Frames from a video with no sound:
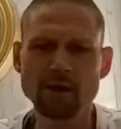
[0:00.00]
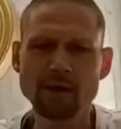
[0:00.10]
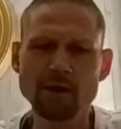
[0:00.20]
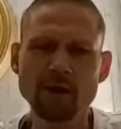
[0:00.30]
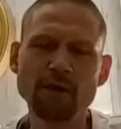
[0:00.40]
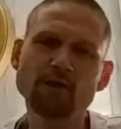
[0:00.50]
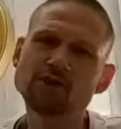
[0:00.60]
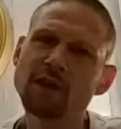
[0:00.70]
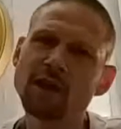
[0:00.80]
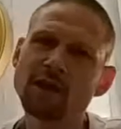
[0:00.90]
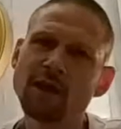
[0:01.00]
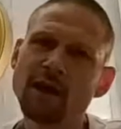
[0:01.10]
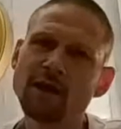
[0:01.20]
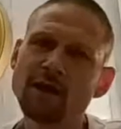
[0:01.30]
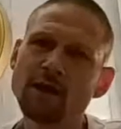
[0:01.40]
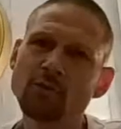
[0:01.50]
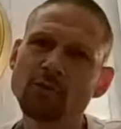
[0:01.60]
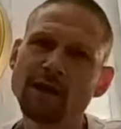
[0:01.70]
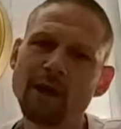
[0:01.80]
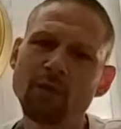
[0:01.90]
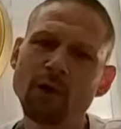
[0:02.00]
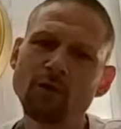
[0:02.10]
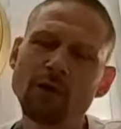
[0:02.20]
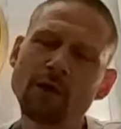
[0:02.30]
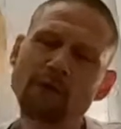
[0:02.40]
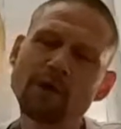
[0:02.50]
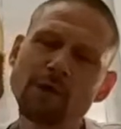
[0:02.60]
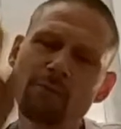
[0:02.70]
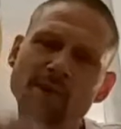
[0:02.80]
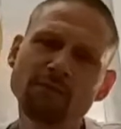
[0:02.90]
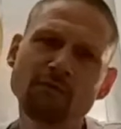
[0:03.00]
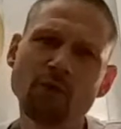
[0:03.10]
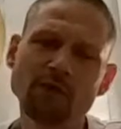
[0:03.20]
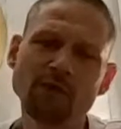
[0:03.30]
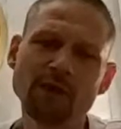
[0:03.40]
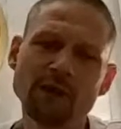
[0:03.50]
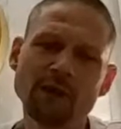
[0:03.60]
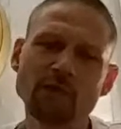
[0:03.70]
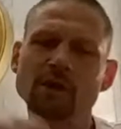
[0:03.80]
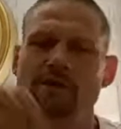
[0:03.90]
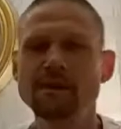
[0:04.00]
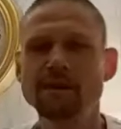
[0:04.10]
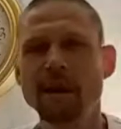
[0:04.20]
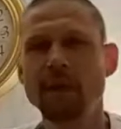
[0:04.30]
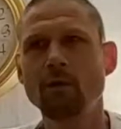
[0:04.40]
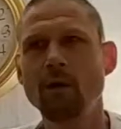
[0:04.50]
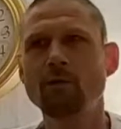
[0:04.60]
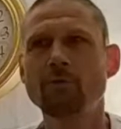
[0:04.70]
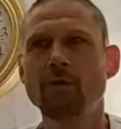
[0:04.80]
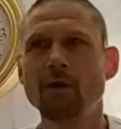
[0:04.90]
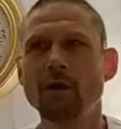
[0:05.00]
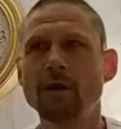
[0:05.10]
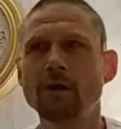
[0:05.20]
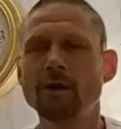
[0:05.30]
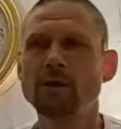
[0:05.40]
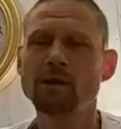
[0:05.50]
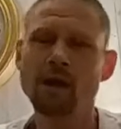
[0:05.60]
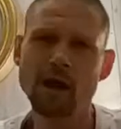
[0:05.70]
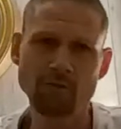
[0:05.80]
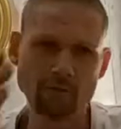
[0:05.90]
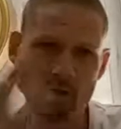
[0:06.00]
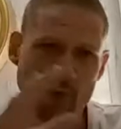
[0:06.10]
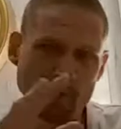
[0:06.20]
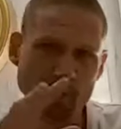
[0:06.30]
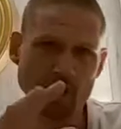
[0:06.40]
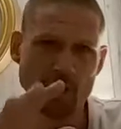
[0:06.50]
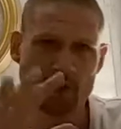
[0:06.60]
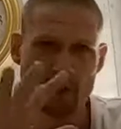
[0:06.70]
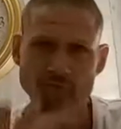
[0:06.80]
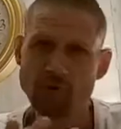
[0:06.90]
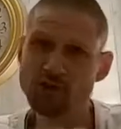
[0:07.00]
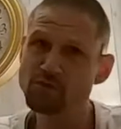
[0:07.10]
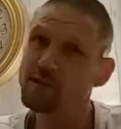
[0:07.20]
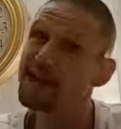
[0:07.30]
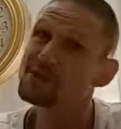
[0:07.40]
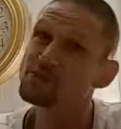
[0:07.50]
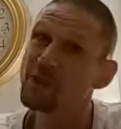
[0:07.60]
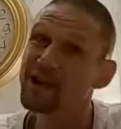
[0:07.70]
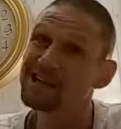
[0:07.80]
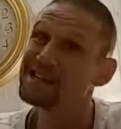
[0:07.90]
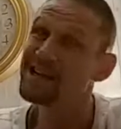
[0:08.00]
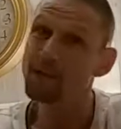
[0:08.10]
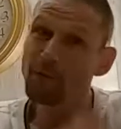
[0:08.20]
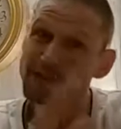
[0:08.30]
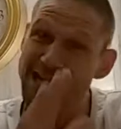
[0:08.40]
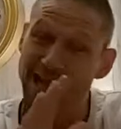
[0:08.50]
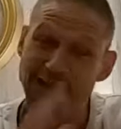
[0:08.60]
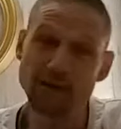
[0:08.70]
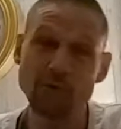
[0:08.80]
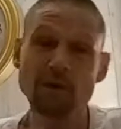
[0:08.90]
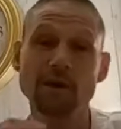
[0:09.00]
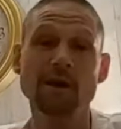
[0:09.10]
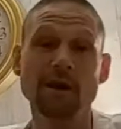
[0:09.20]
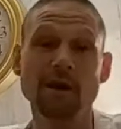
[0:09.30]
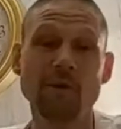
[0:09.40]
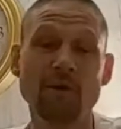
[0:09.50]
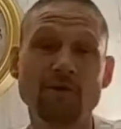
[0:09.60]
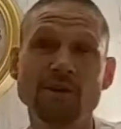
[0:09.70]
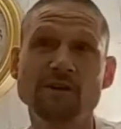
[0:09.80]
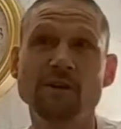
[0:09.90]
and if you just click that, it will download the MP4 video to your download folder. Careful of copyright and infringement, that's why I say I'm not telling you. If it's